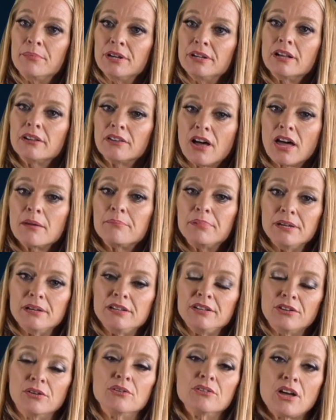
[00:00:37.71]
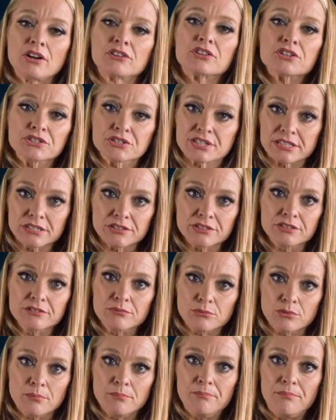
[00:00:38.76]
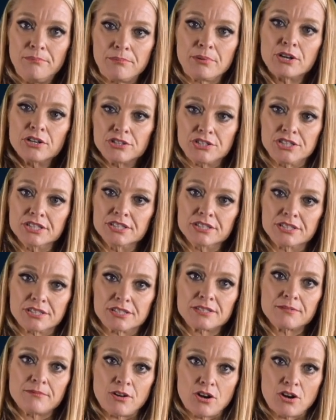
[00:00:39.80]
But a lot of people, you know, a lot of girls still will purchase